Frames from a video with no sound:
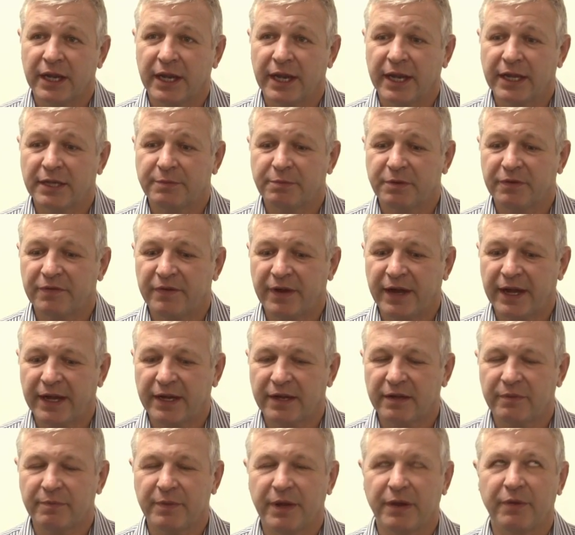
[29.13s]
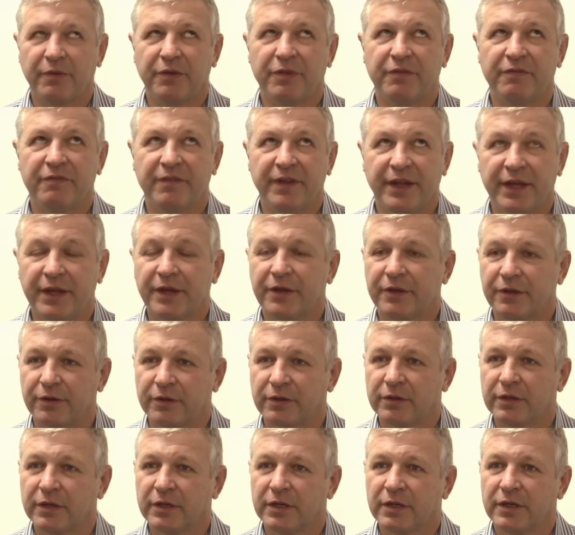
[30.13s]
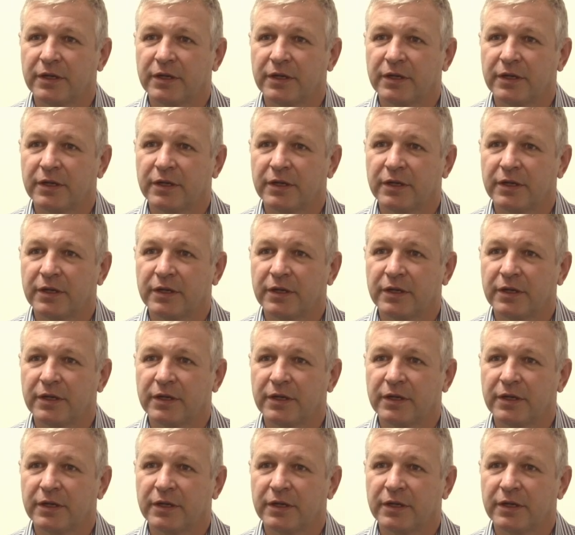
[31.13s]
it's provided me with a vehicle